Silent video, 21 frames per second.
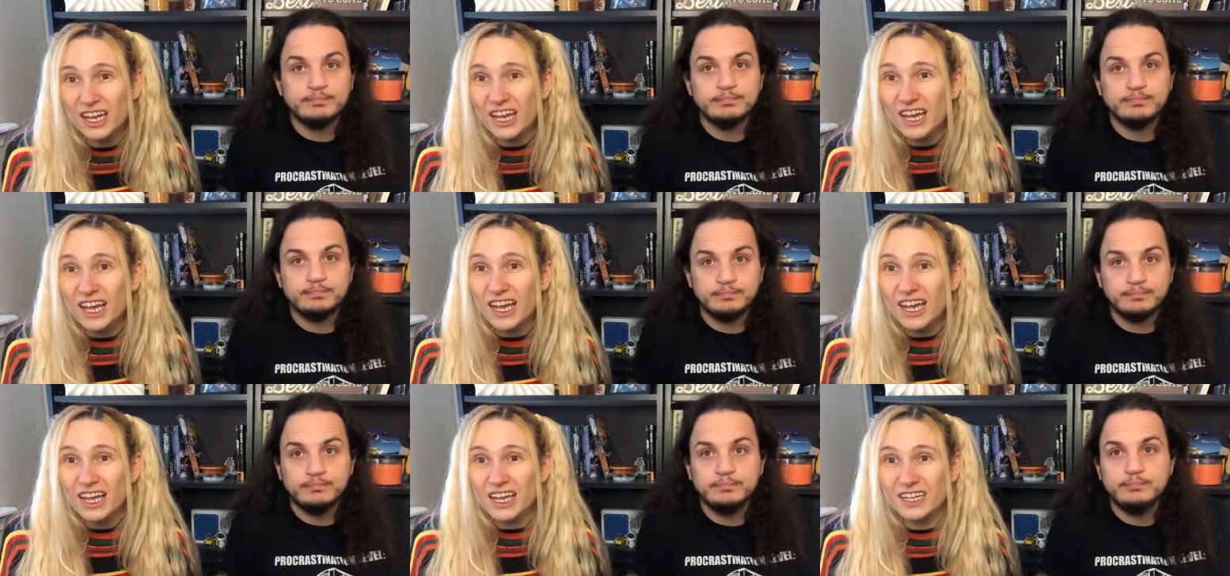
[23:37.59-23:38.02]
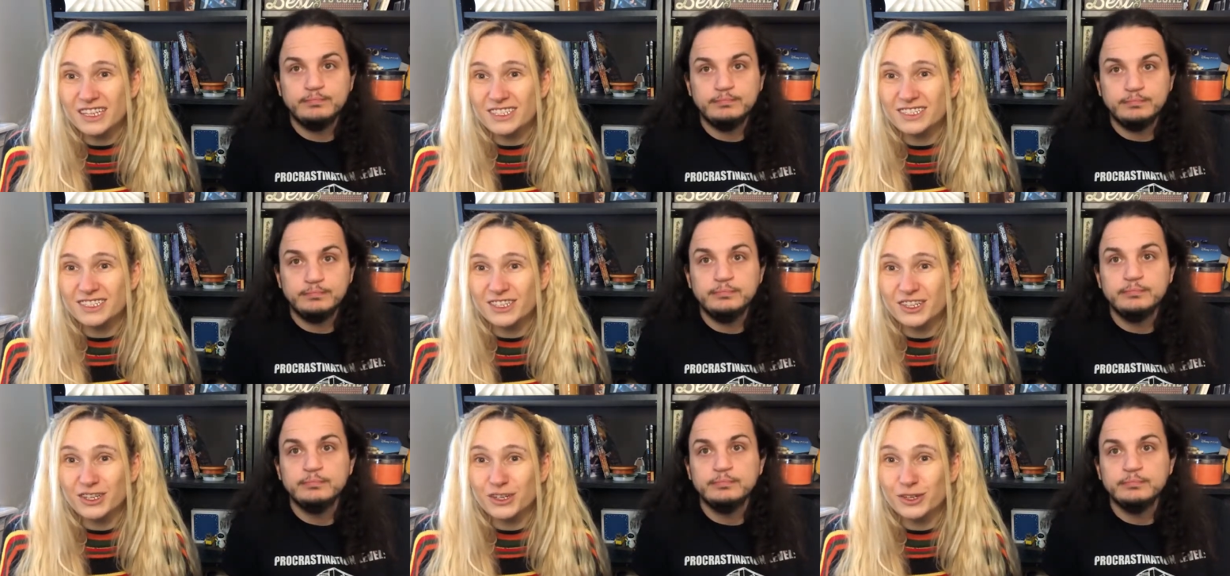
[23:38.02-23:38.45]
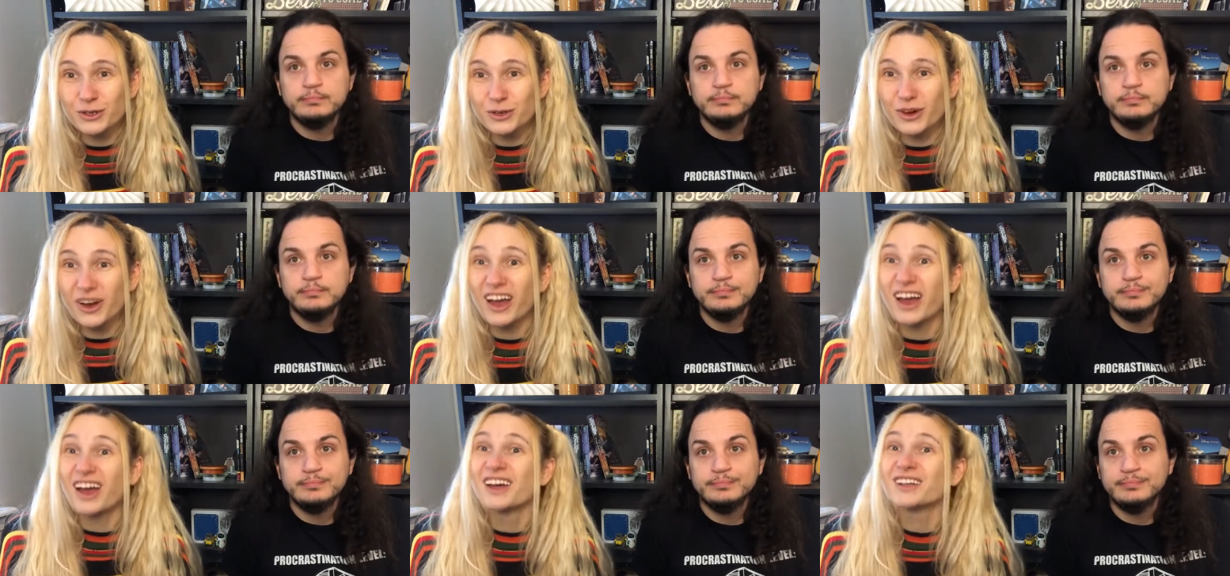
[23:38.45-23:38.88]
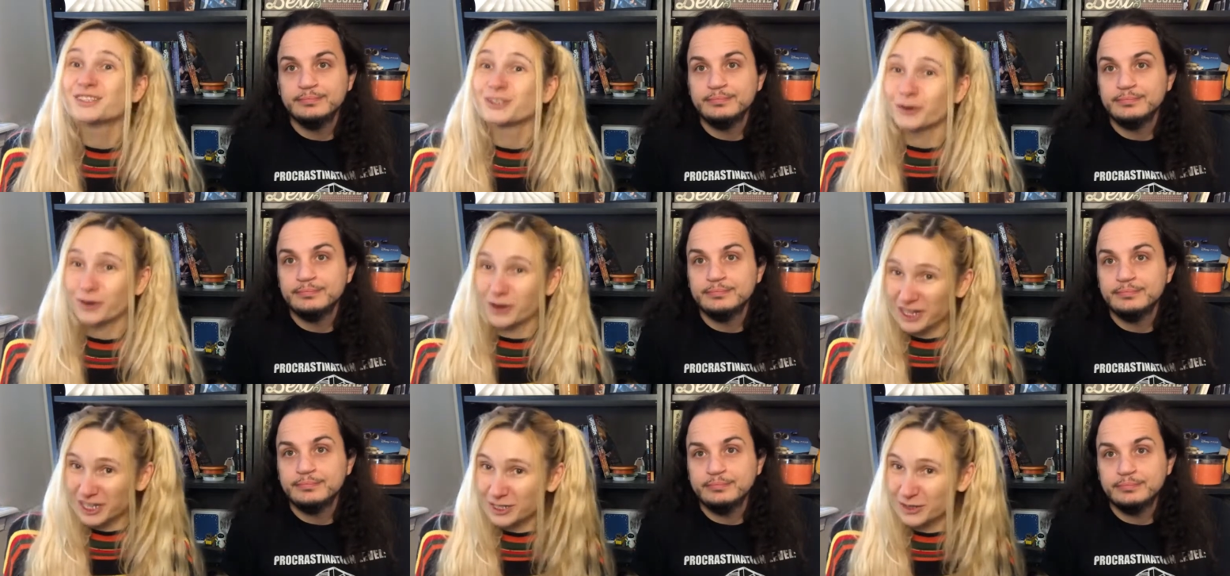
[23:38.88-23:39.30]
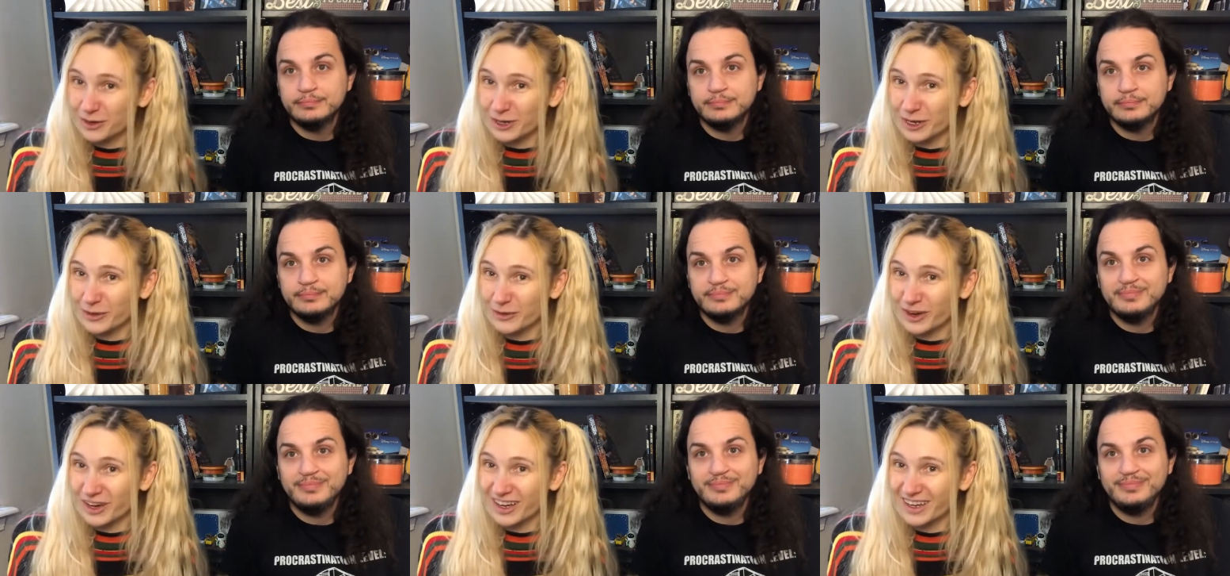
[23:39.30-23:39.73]
Speaker 1: into 2021
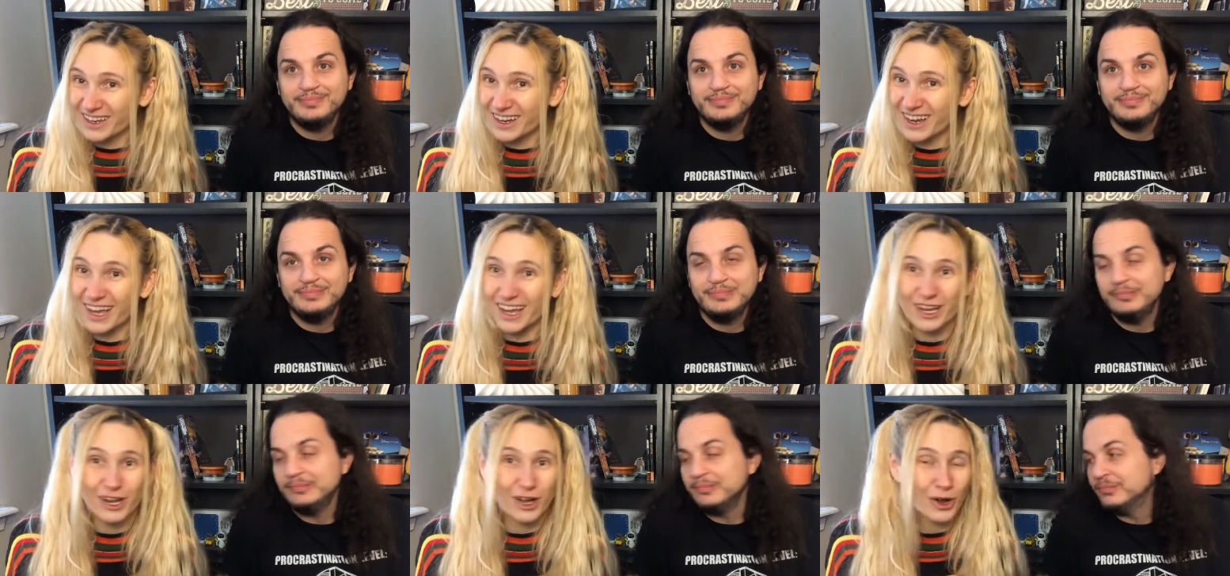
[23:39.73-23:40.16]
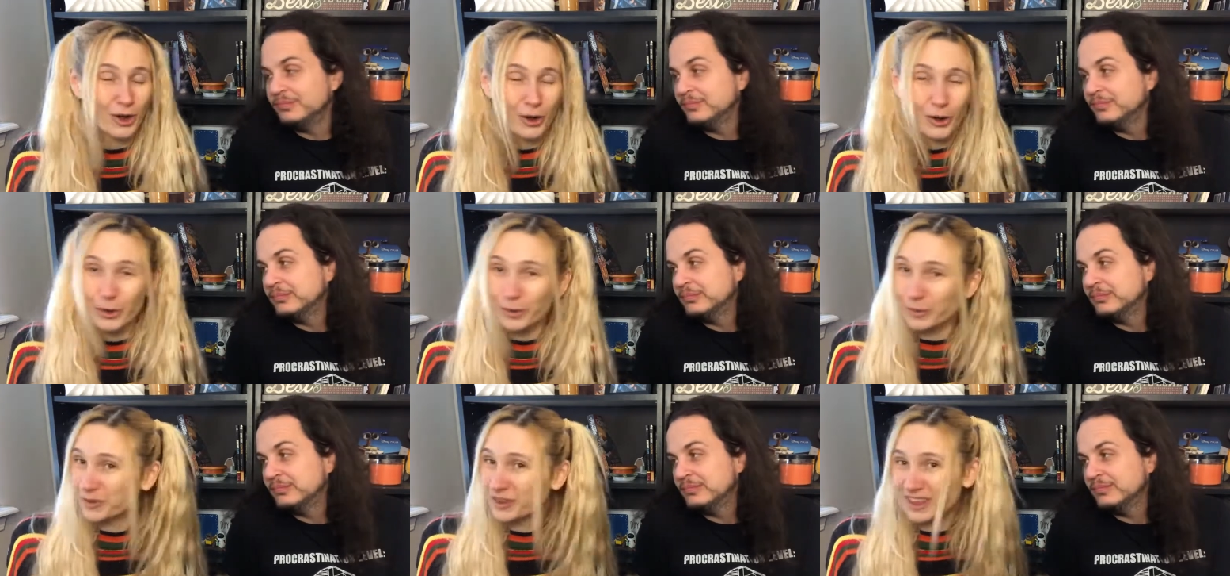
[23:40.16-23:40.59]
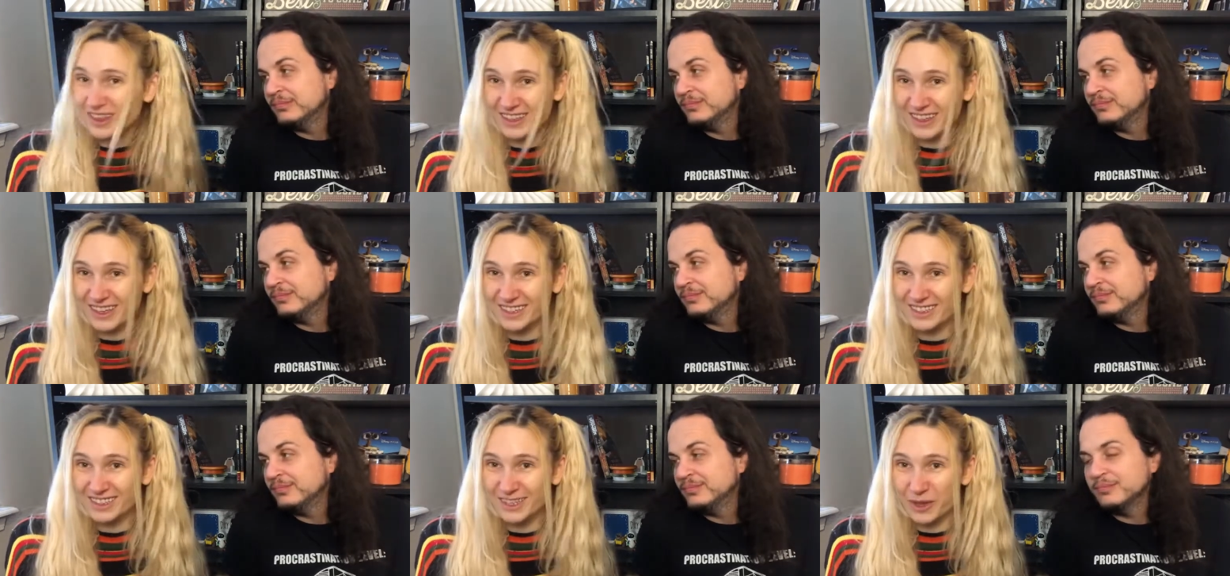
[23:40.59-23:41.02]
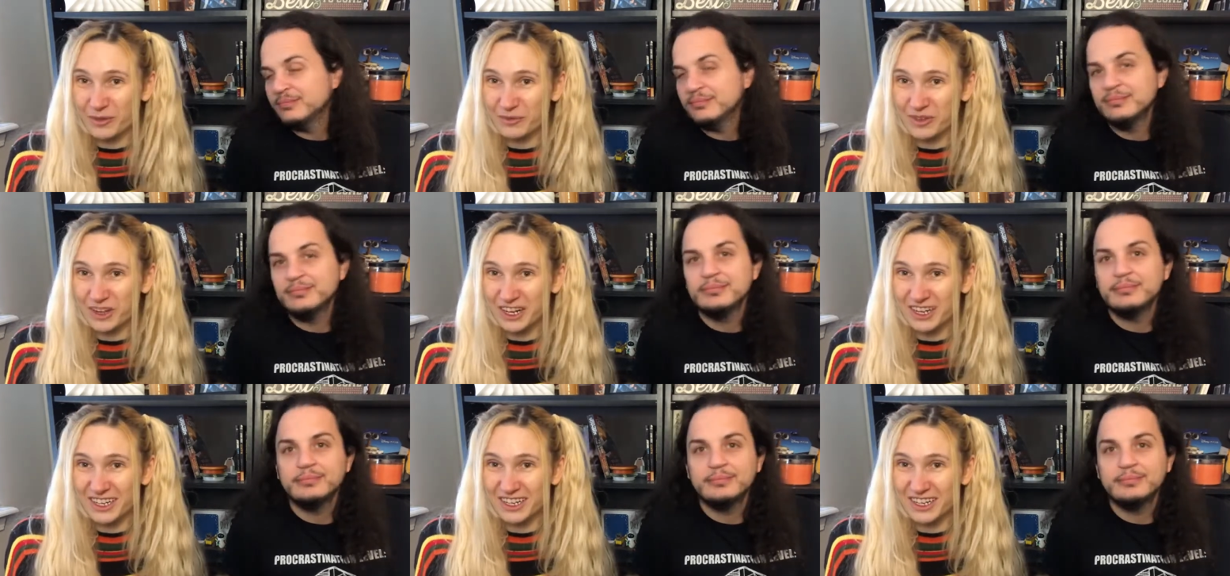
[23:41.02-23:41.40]
and mm-hmm. hope that things get better.